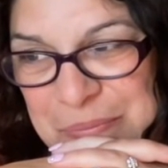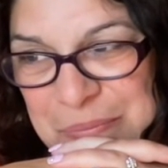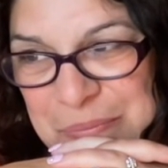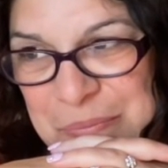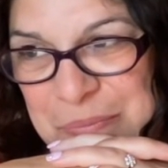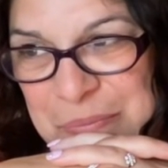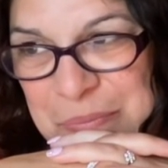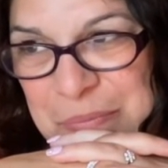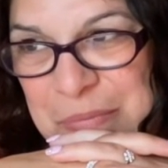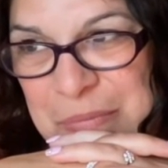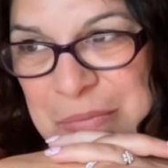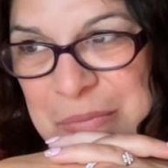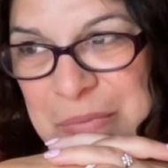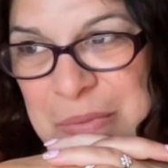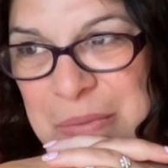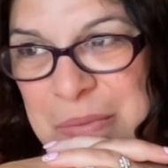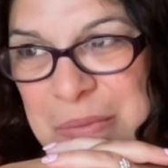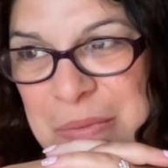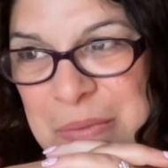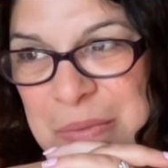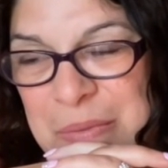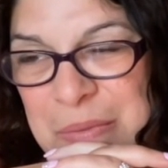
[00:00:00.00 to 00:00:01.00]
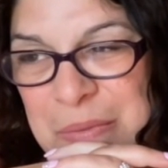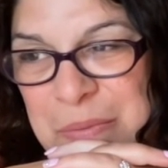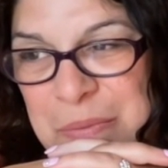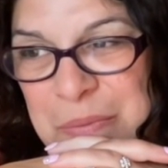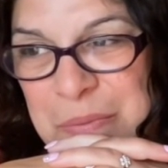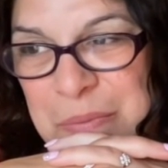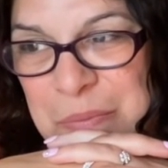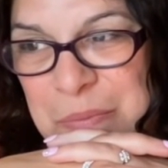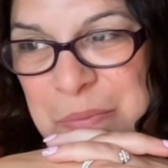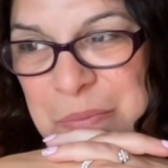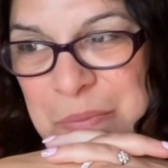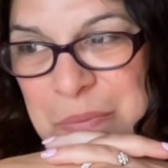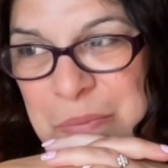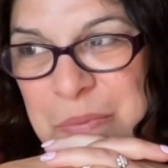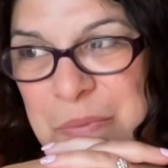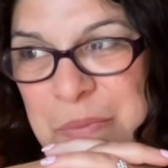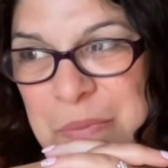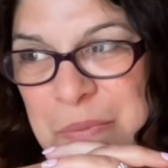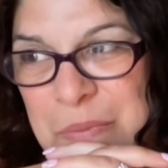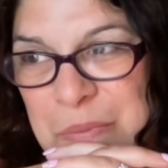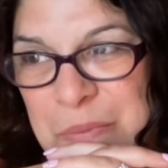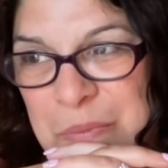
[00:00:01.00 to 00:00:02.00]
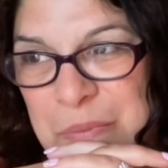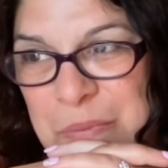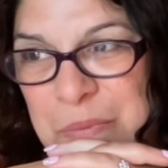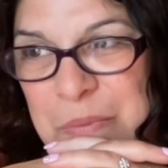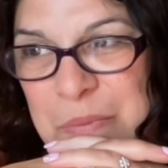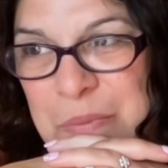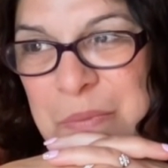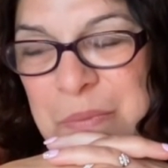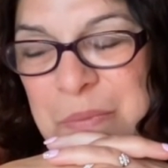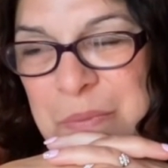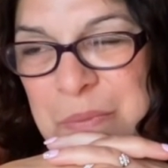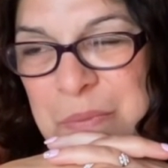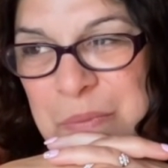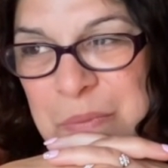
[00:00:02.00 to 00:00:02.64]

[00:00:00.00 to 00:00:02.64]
of what you would